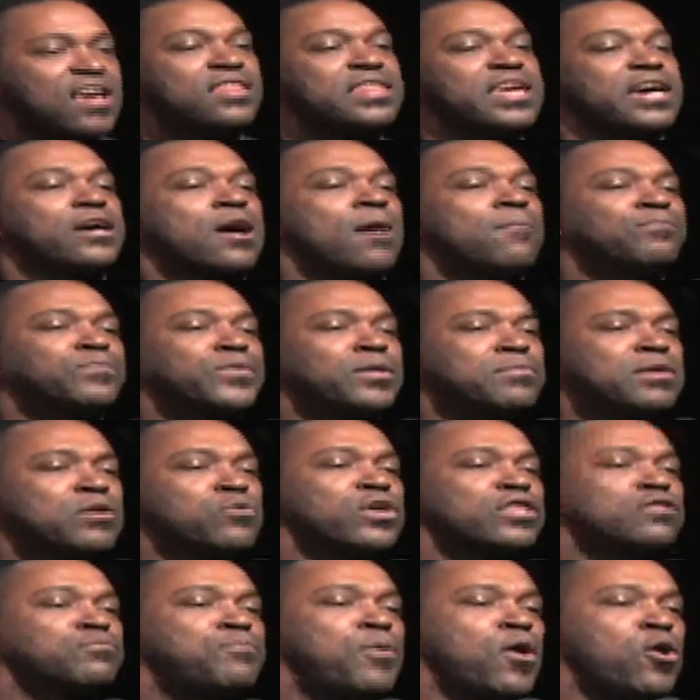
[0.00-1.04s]
They come to me
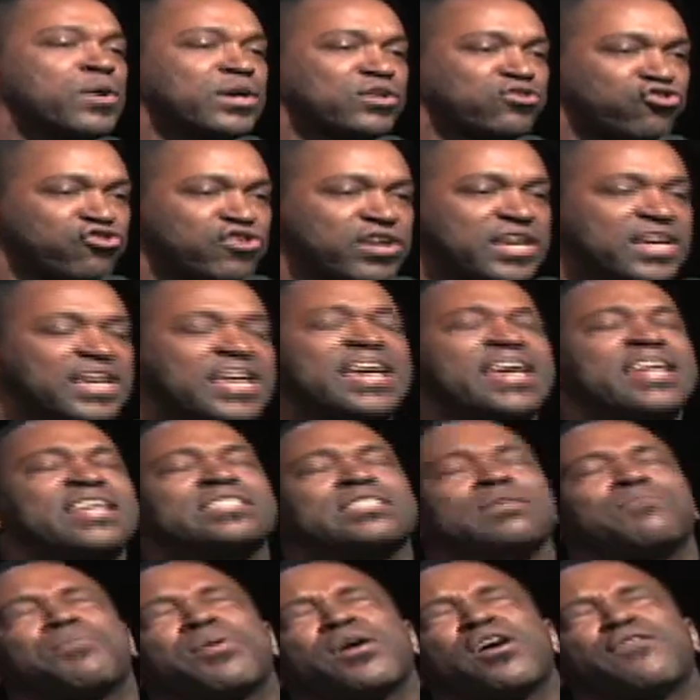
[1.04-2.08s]
with poetry. It is
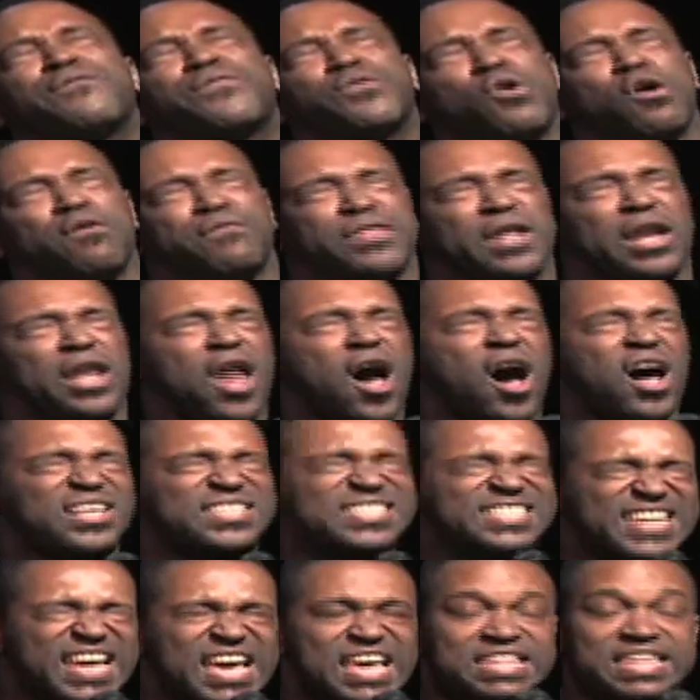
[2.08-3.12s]
the purview of the
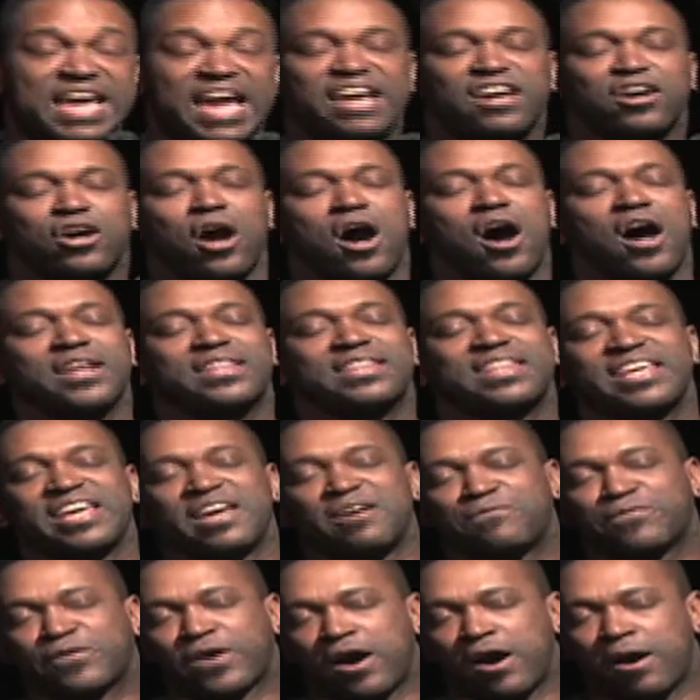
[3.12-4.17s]
lost. Thank God they
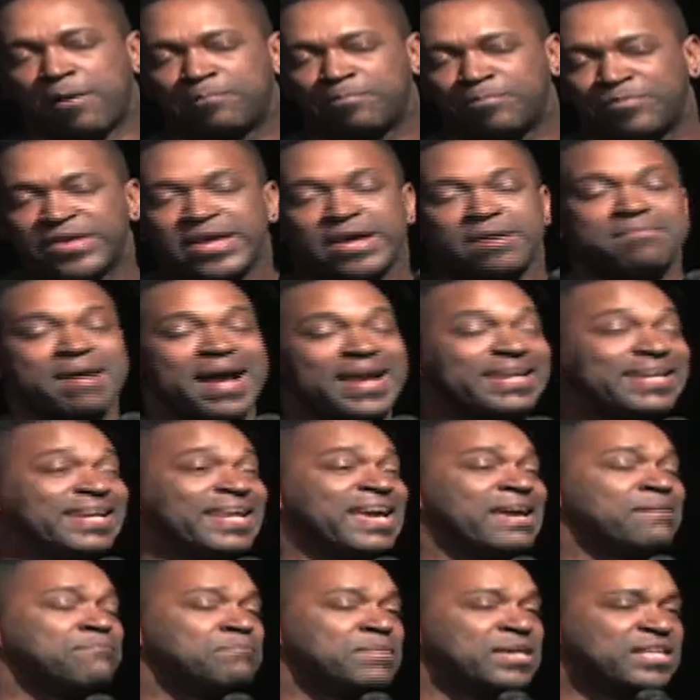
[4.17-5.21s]
have come. My
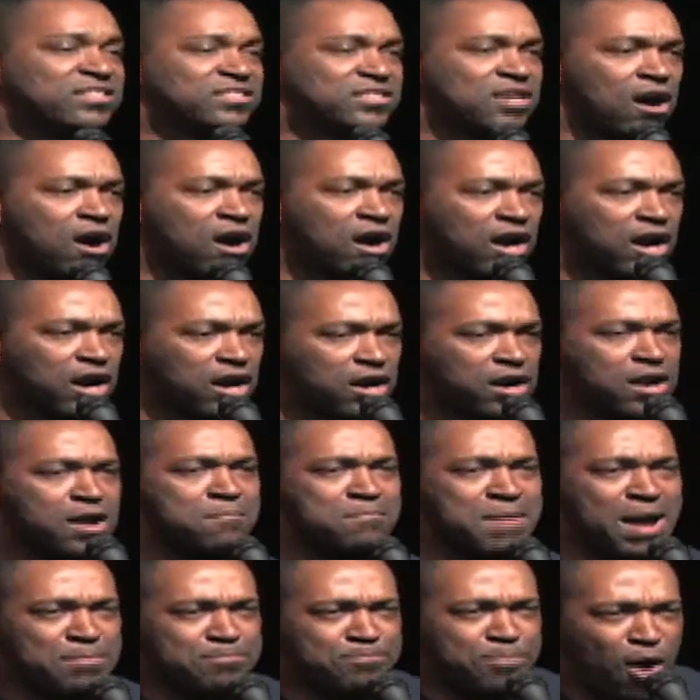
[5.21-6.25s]
name means hunger.
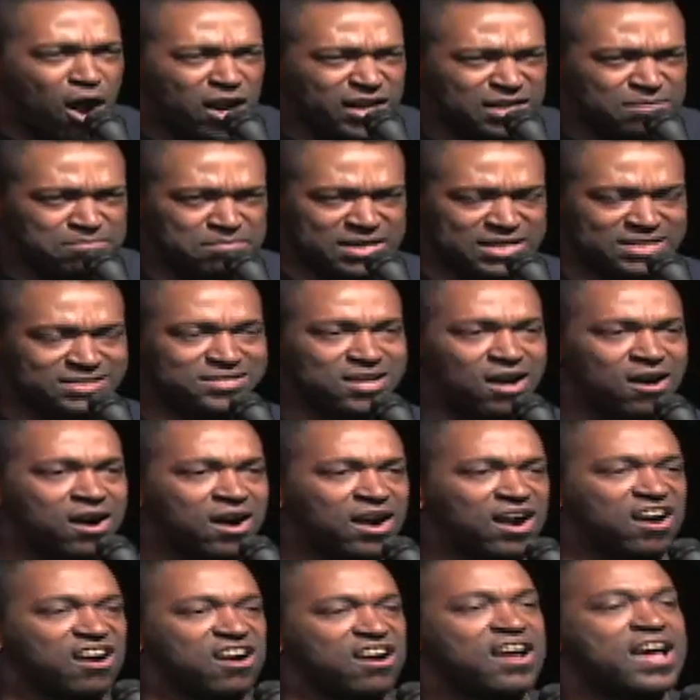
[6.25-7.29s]
My body means
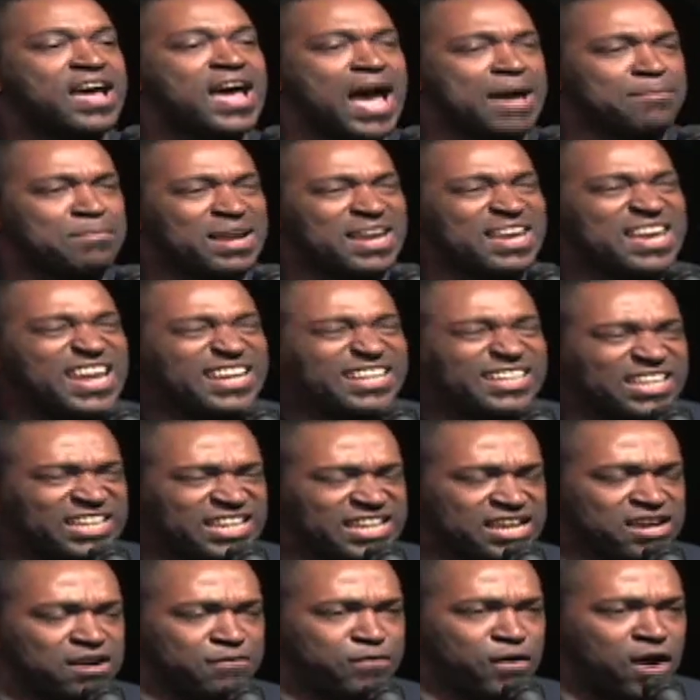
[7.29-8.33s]
hunger. I'm a
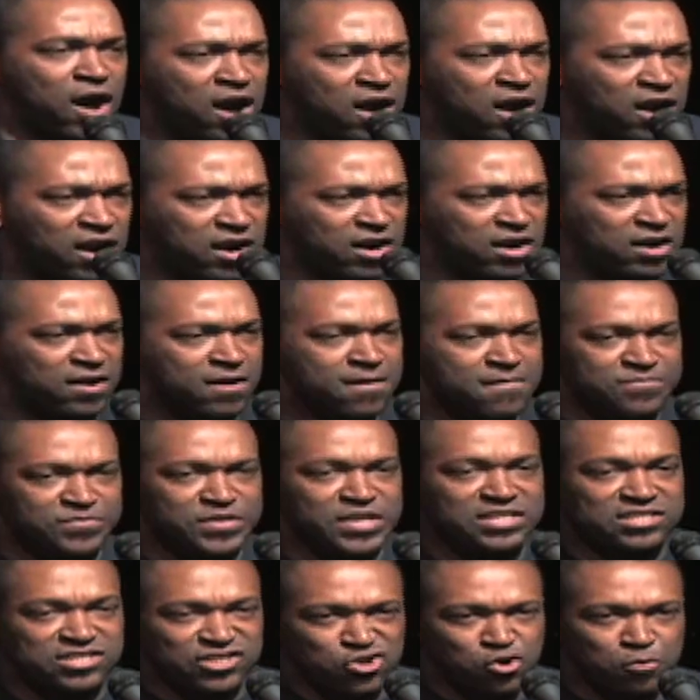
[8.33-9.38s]
litany of hunger.
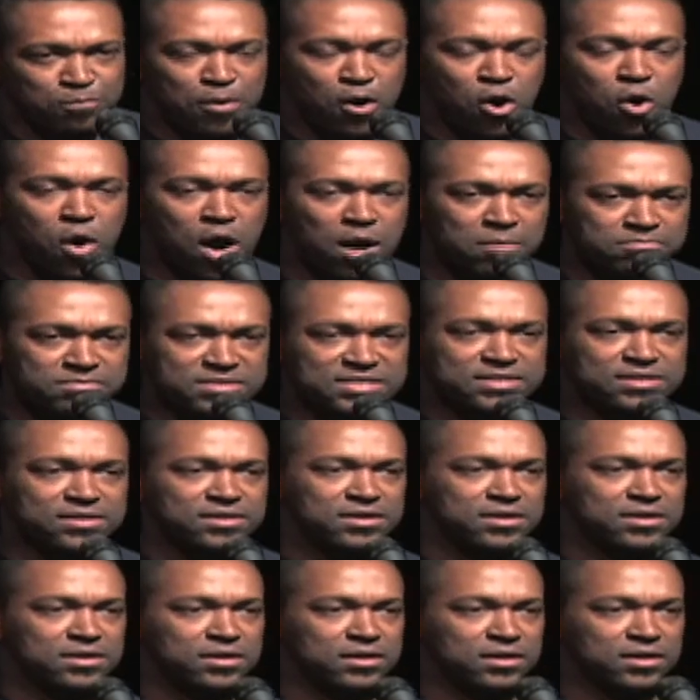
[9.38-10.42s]
These new poems,
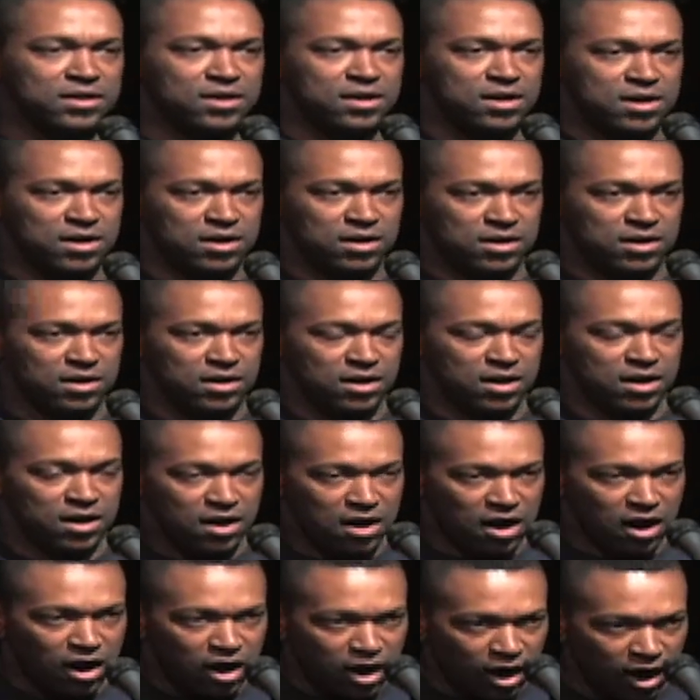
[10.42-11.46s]

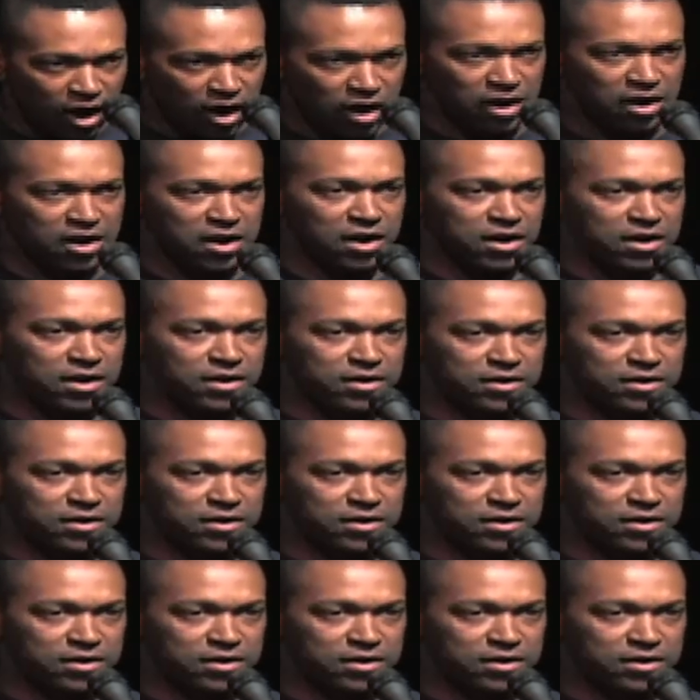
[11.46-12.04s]
hunger.